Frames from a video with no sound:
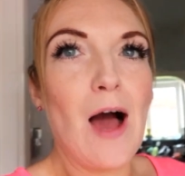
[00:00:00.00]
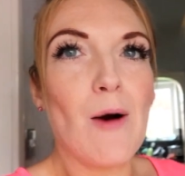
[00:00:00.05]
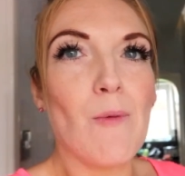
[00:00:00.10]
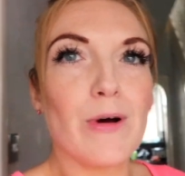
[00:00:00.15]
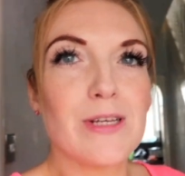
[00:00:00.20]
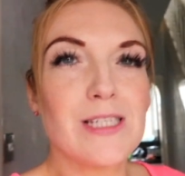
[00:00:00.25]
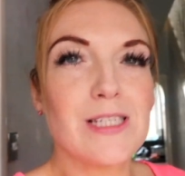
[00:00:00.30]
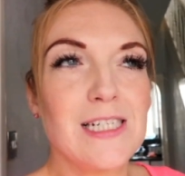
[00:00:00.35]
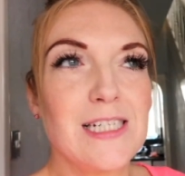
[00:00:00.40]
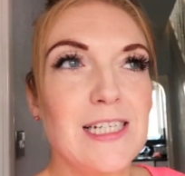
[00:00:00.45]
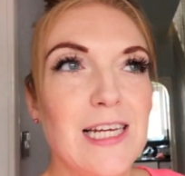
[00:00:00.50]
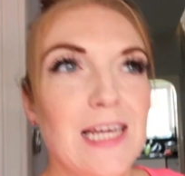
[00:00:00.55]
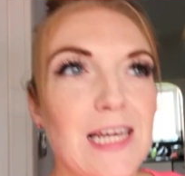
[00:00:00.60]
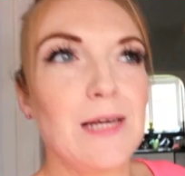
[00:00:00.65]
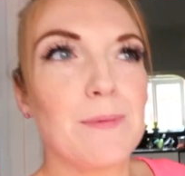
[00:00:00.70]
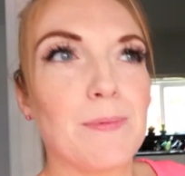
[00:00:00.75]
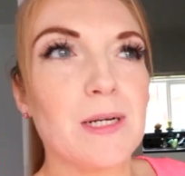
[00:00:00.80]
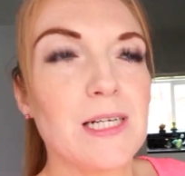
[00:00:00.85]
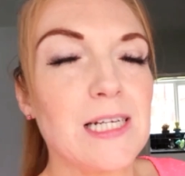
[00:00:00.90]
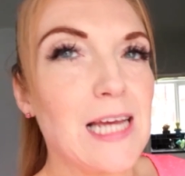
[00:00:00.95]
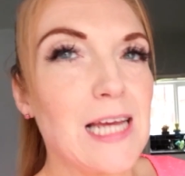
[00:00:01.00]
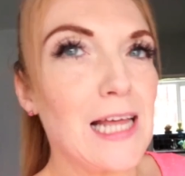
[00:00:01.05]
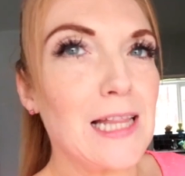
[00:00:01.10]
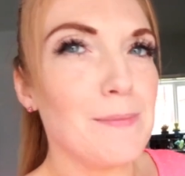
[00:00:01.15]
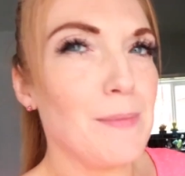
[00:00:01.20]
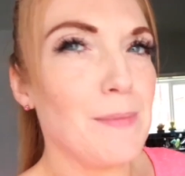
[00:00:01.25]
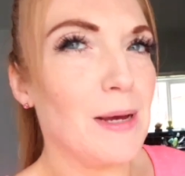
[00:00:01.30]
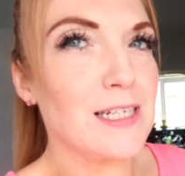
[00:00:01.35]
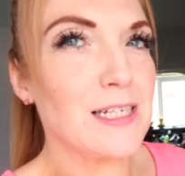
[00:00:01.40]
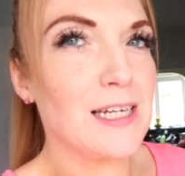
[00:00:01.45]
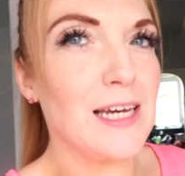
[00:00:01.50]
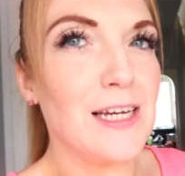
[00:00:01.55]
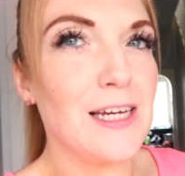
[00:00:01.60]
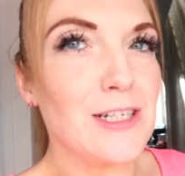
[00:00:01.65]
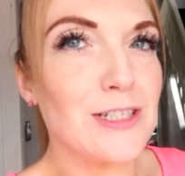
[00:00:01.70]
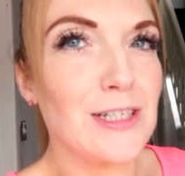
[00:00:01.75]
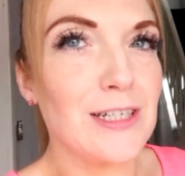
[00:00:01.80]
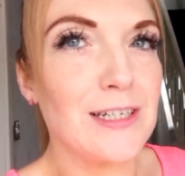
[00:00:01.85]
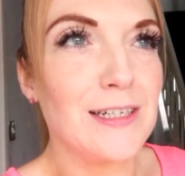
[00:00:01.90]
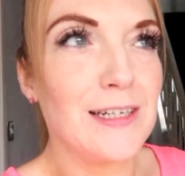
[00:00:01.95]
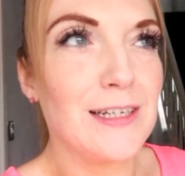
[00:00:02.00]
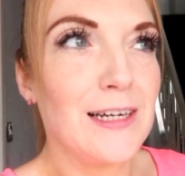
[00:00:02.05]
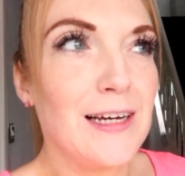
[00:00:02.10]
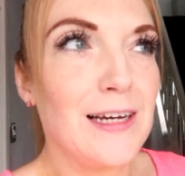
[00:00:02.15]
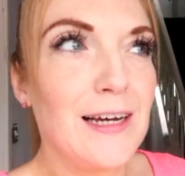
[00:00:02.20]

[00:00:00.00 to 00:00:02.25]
wasn't able to get the medication.